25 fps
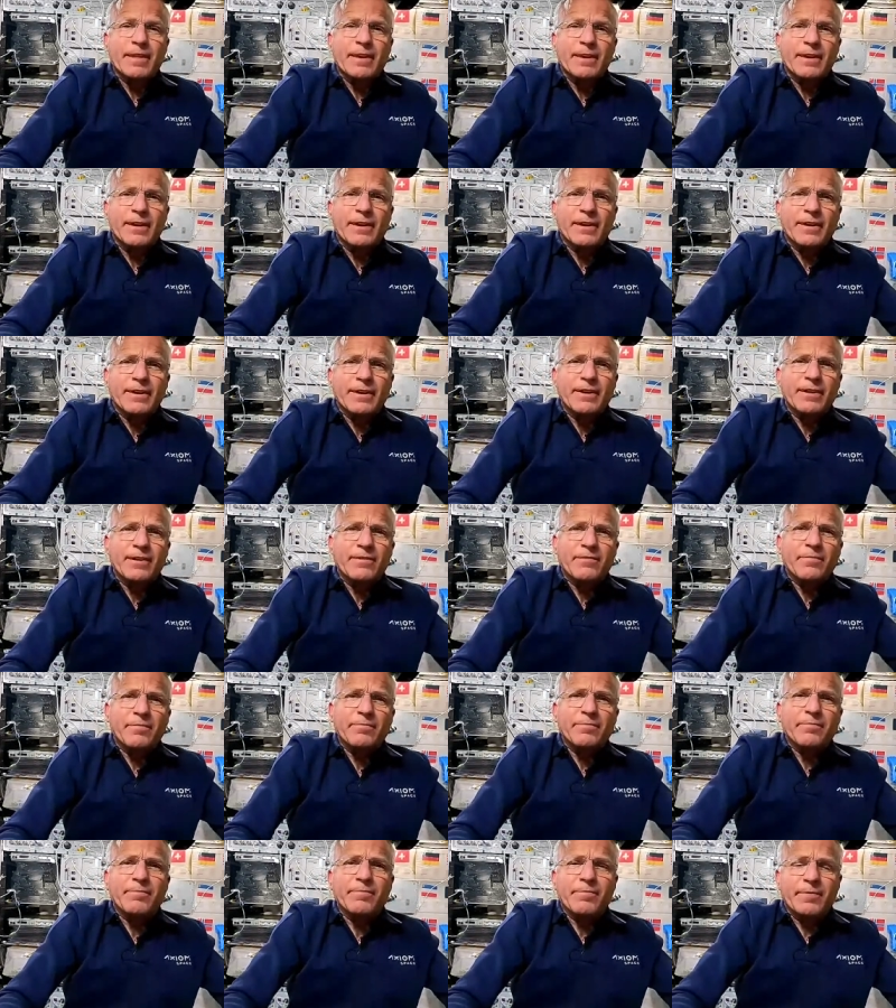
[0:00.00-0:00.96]
When did
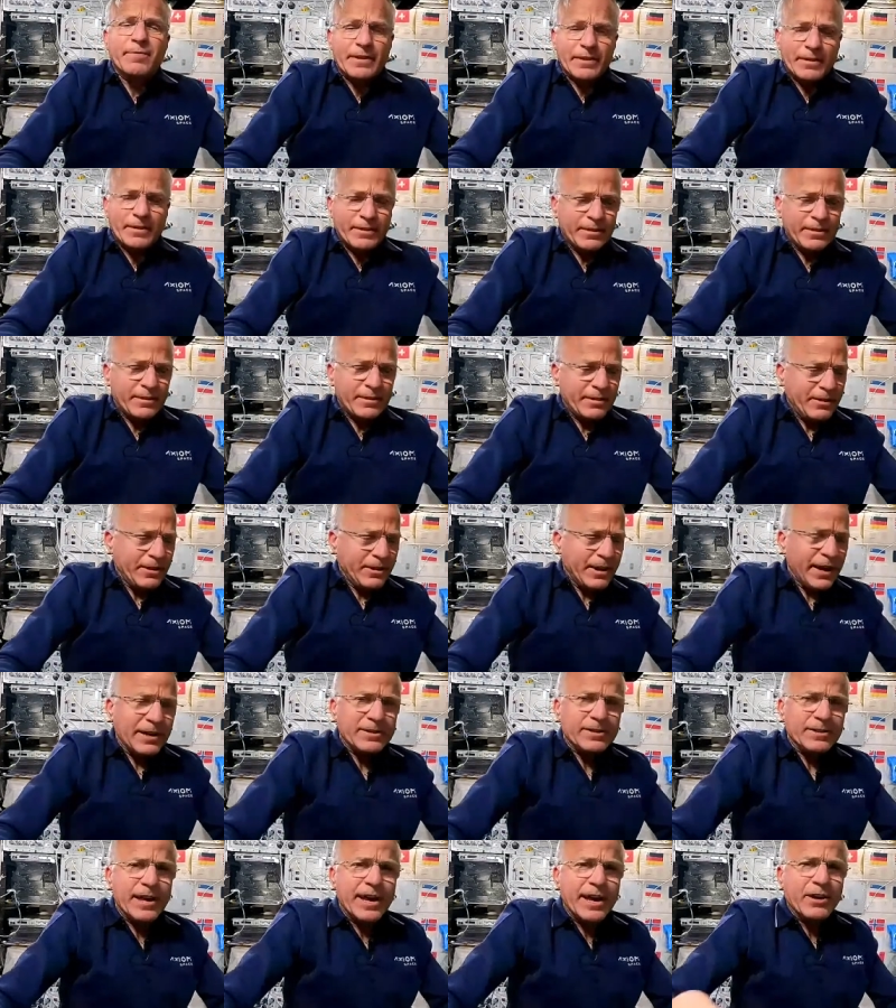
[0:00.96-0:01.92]
you first go you guys
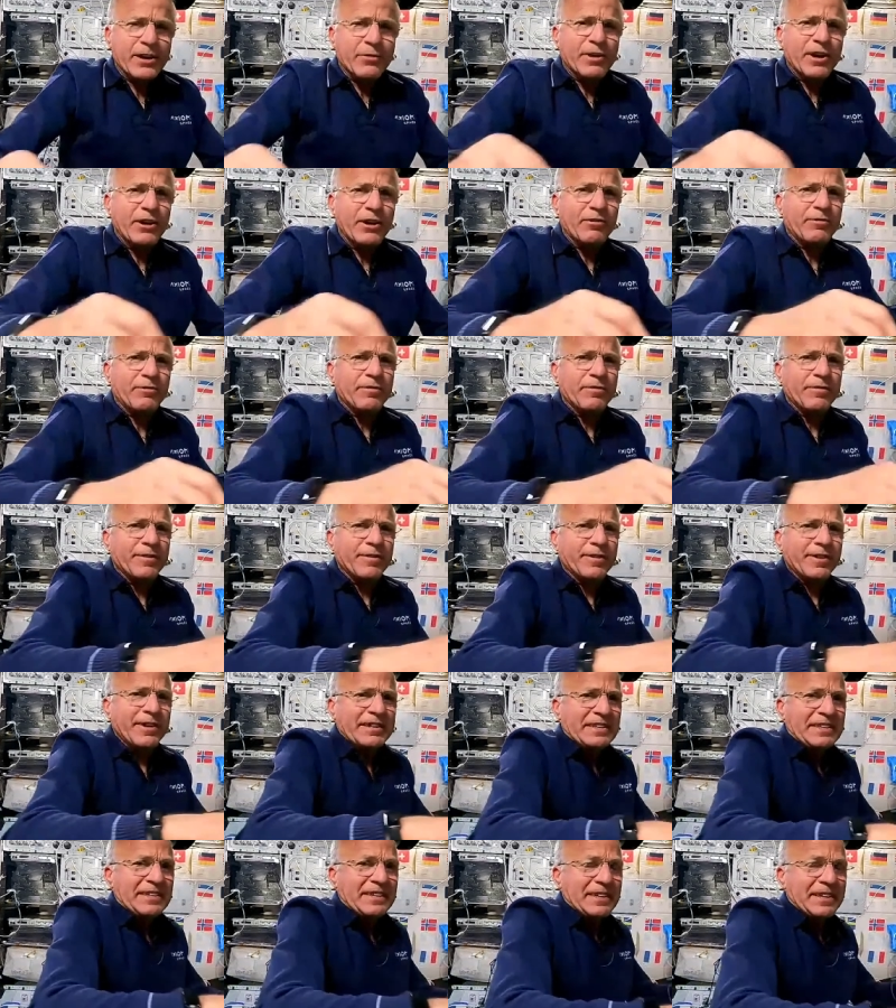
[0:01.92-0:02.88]
to like space?
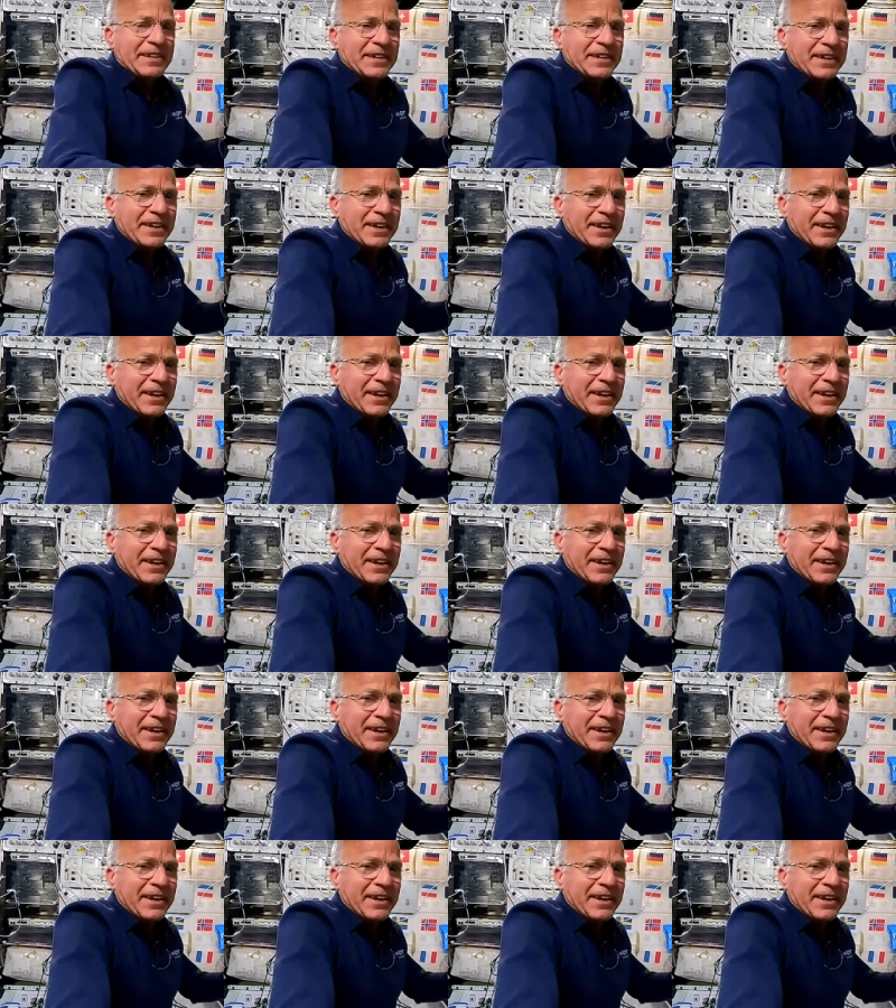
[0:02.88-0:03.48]
It?